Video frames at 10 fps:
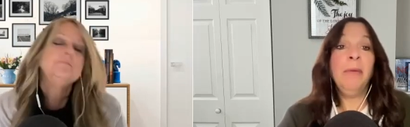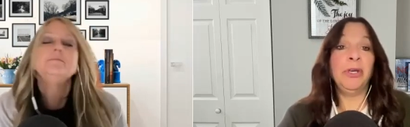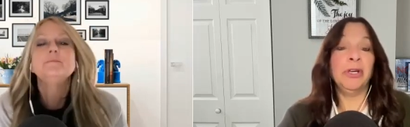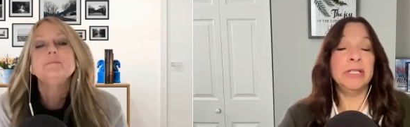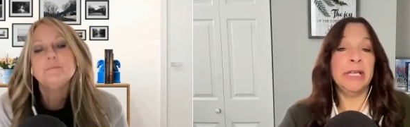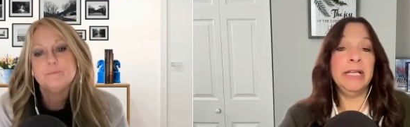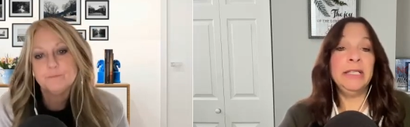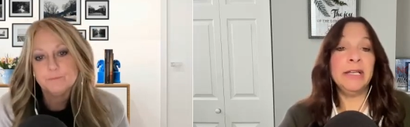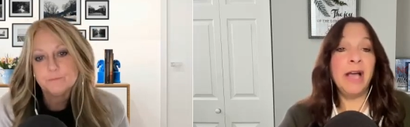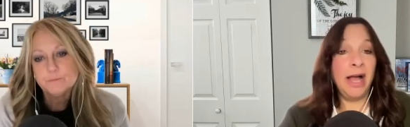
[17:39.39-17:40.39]
Speaker 1: because it's
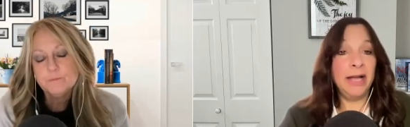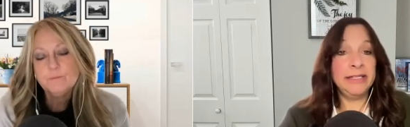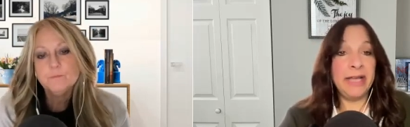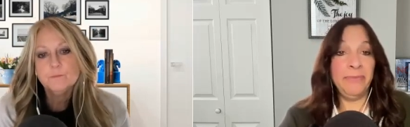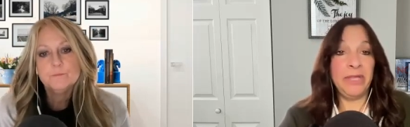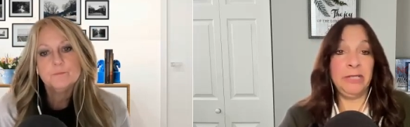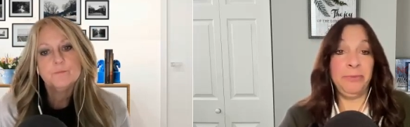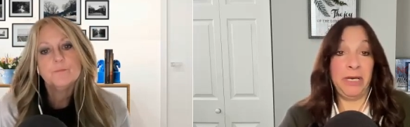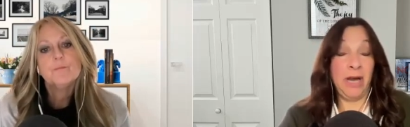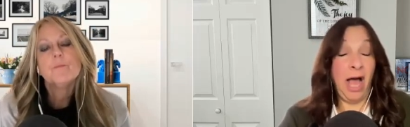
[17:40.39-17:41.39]
a concept that's
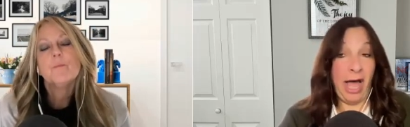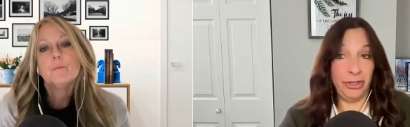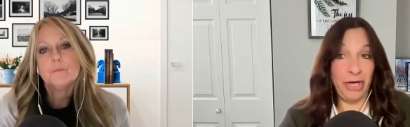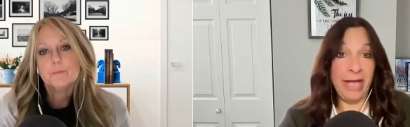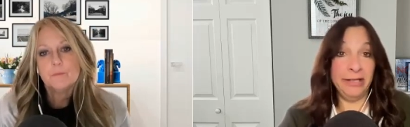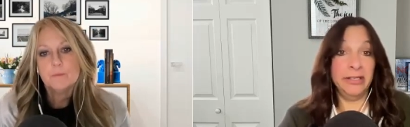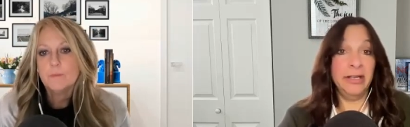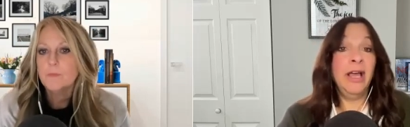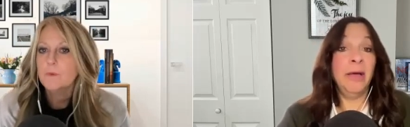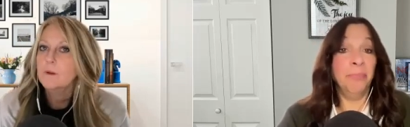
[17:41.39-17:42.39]
been hijacked,
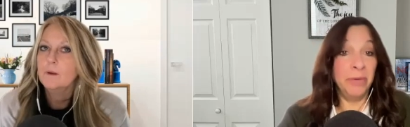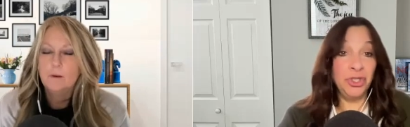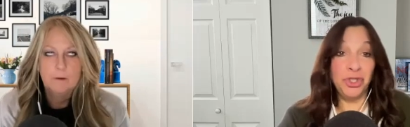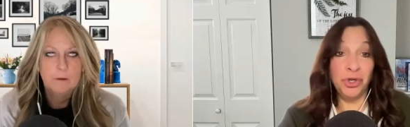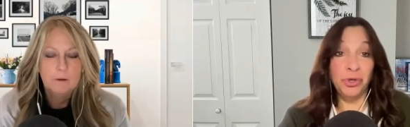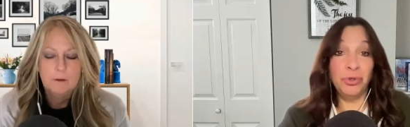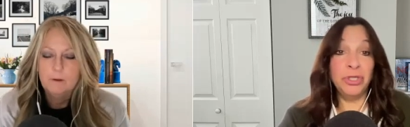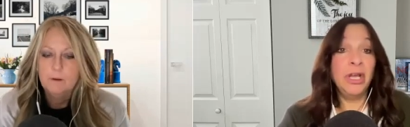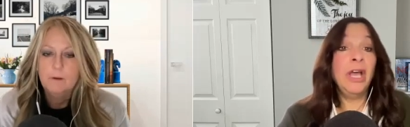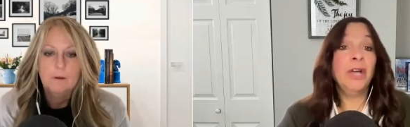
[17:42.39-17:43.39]

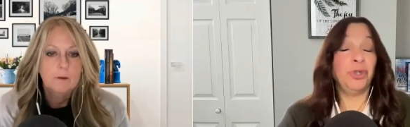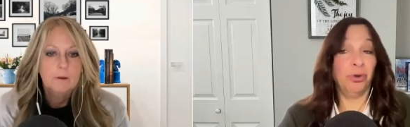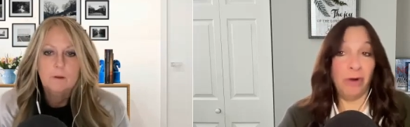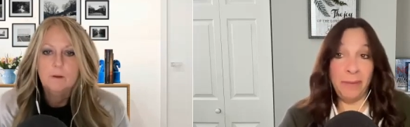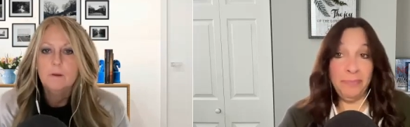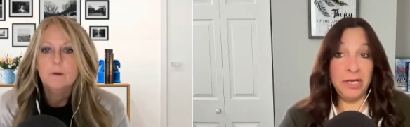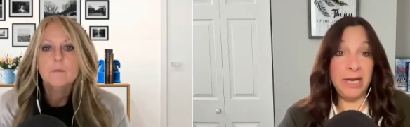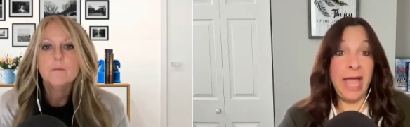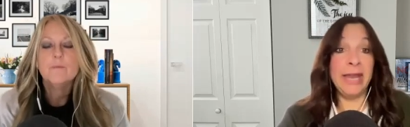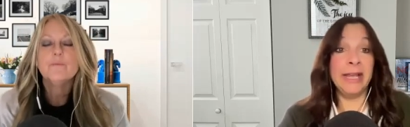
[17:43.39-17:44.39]
misused, corrupted,
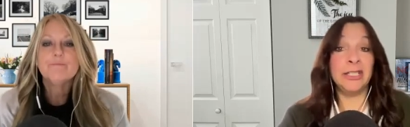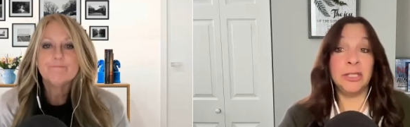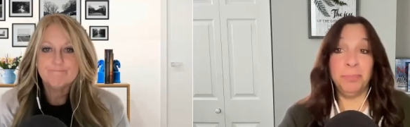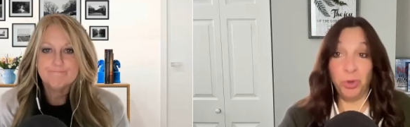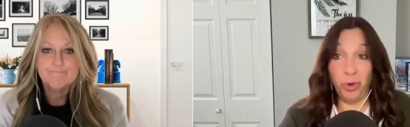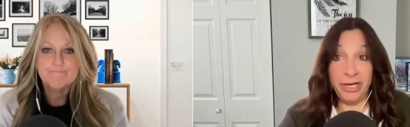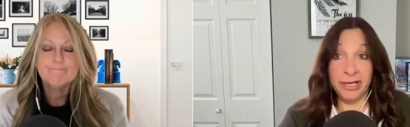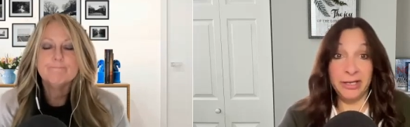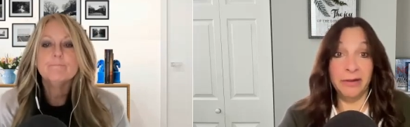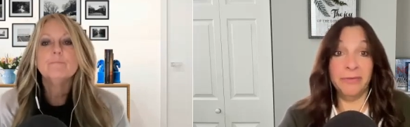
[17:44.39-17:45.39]
and
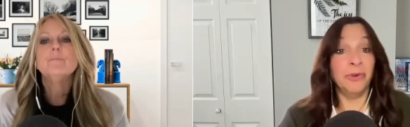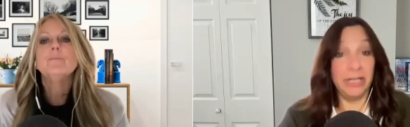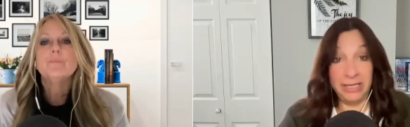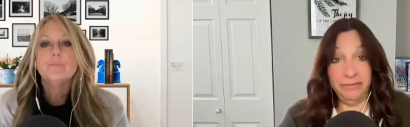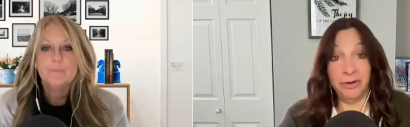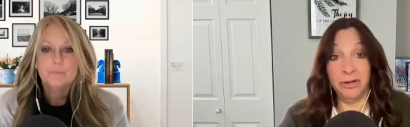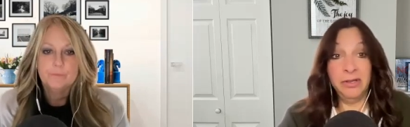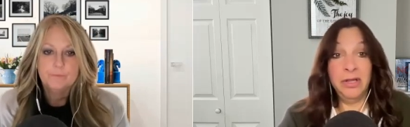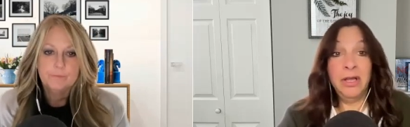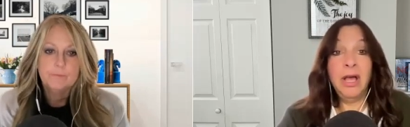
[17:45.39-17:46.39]
exploited for evil.
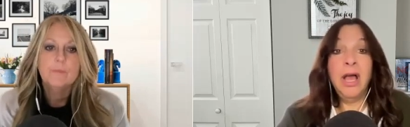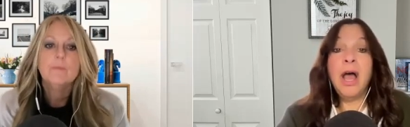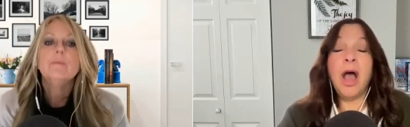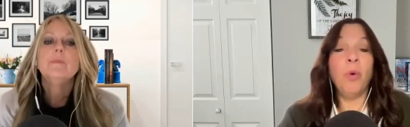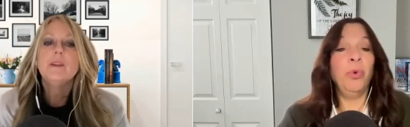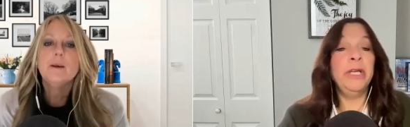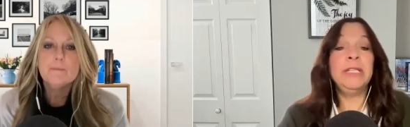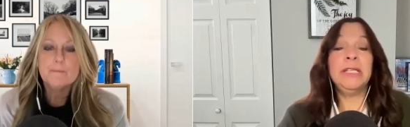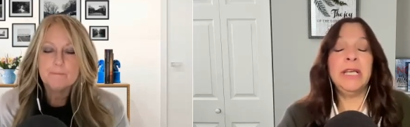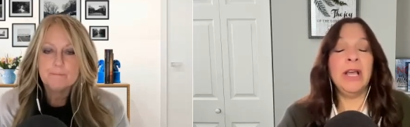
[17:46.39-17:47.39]
We
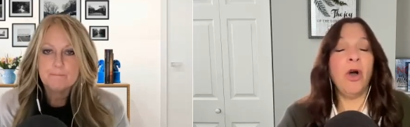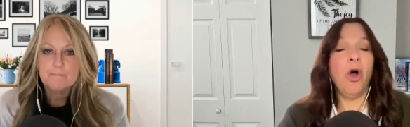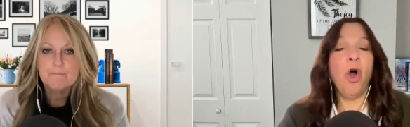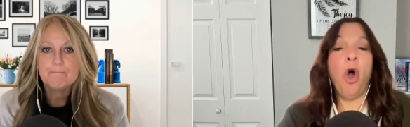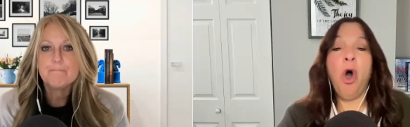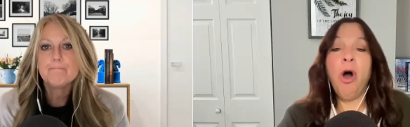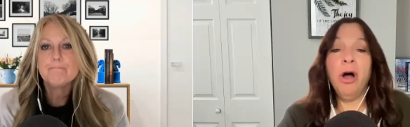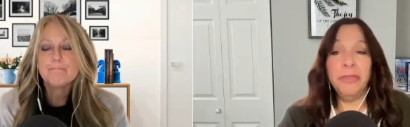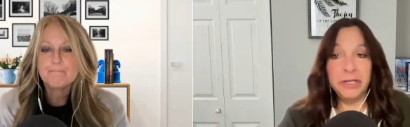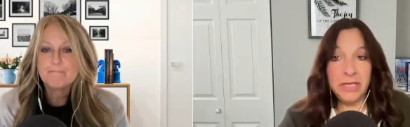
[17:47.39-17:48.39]
see
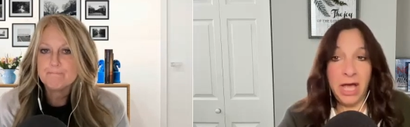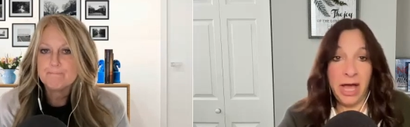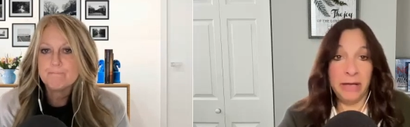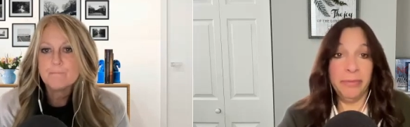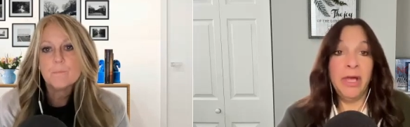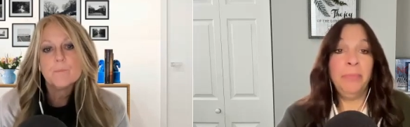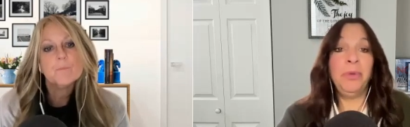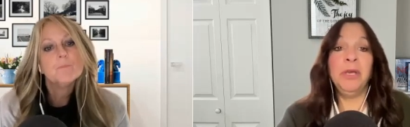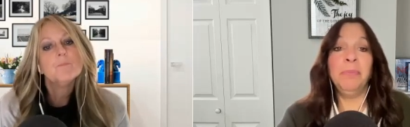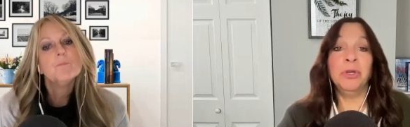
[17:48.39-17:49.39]
all the time
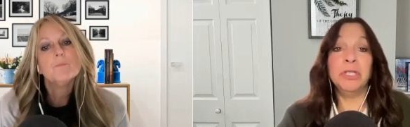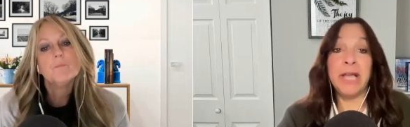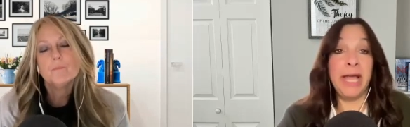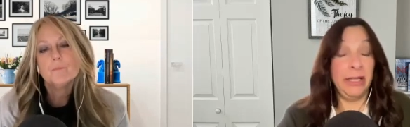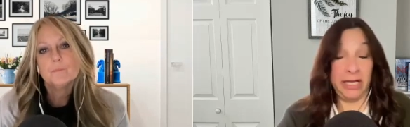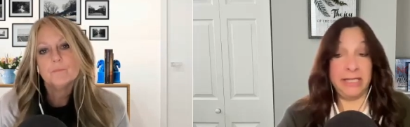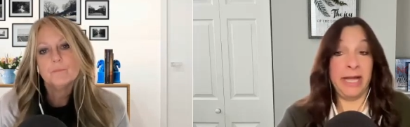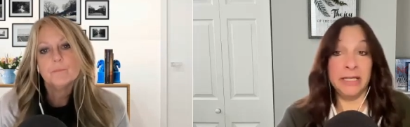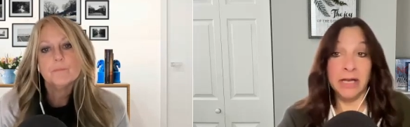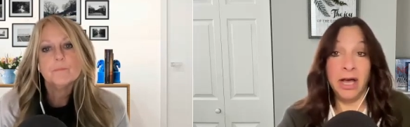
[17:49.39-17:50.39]
people saying, they
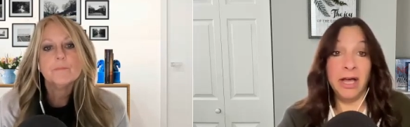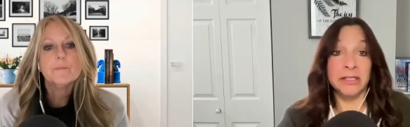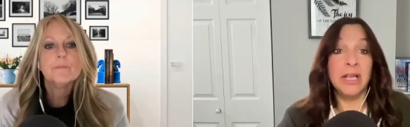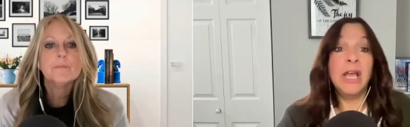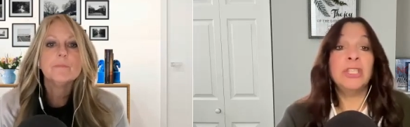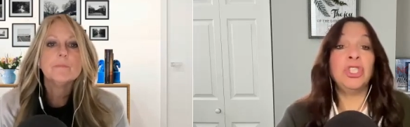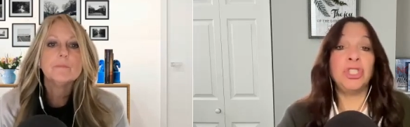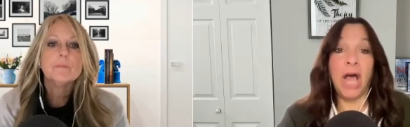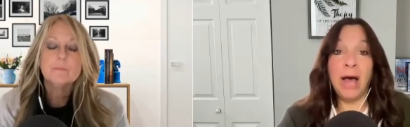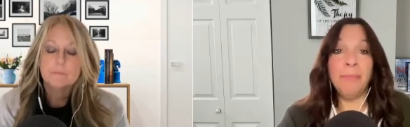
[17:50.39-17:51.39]
say it to us
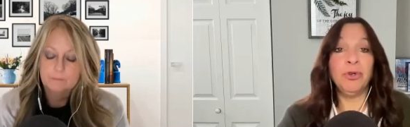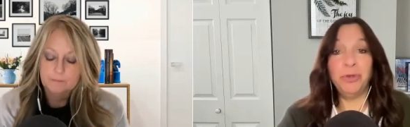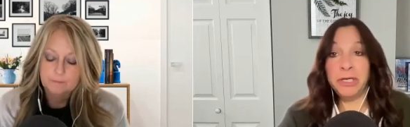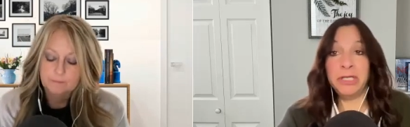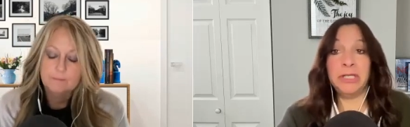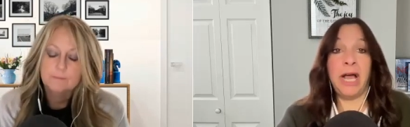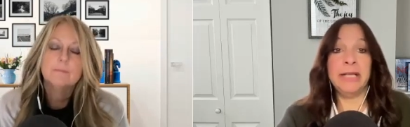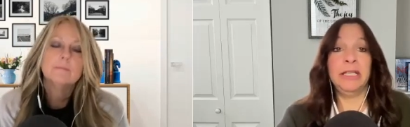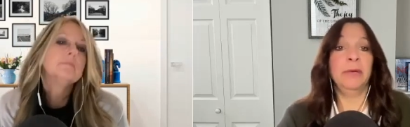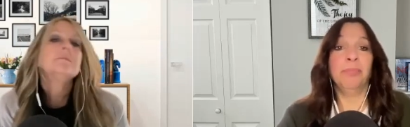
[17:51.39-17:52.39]
stop
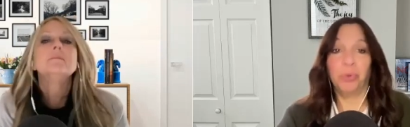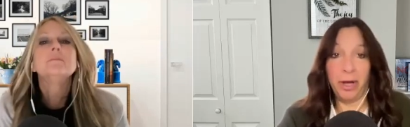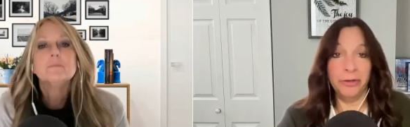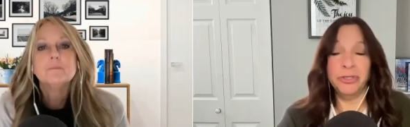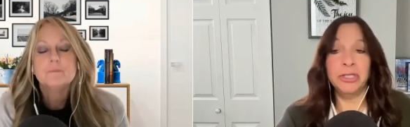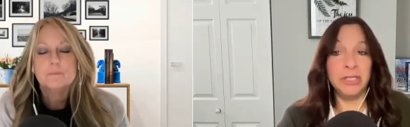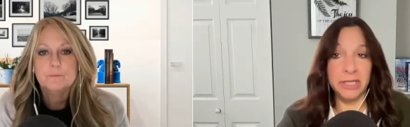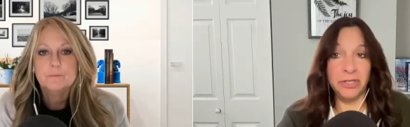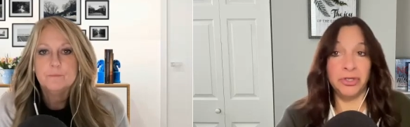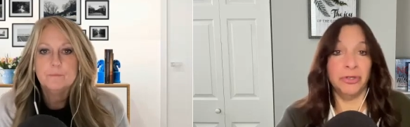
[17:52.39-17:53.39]
criticizing brothers and
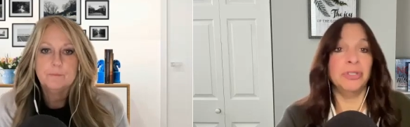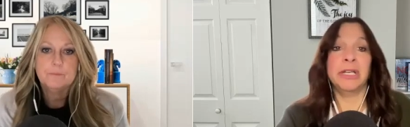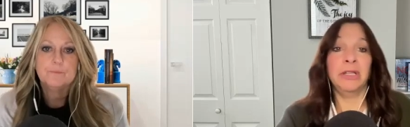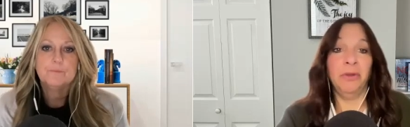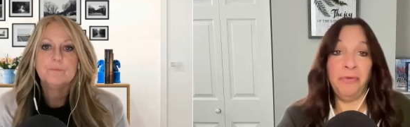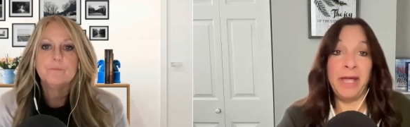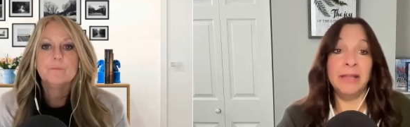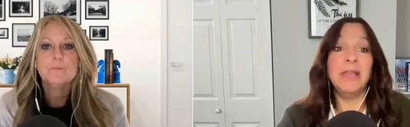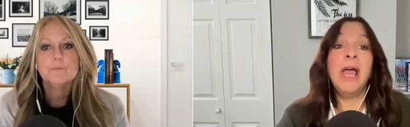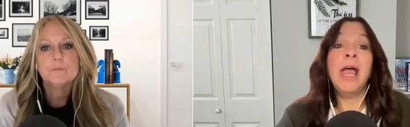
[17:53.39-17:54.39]
sisters in the faith